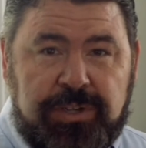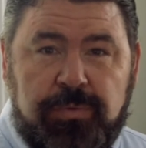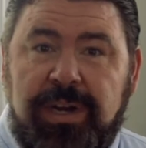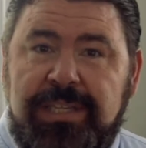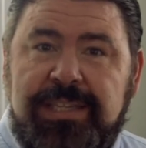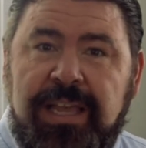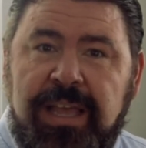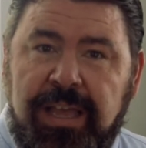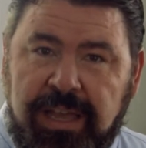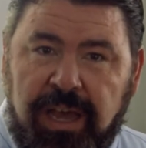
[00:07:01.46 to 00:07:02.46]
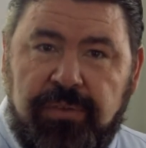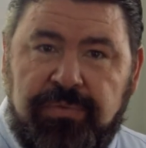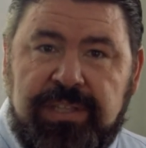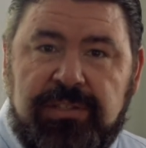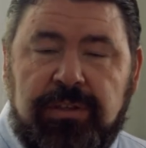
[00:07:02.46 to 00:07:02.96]
What does
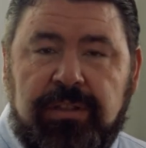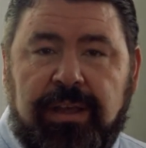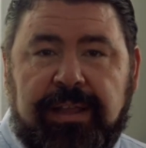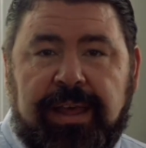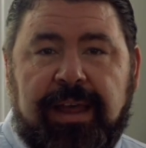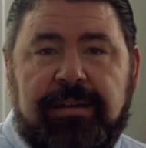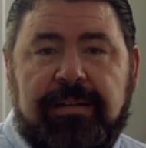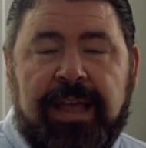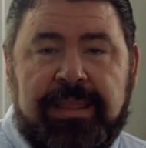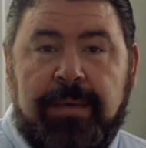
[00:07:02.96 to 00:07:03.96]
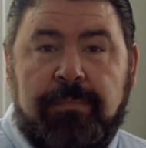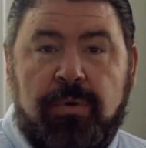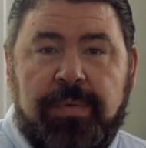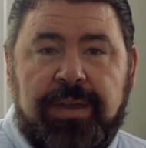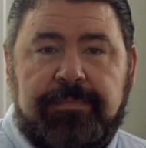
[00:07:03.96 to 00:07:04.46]
confidence look like that at that moment?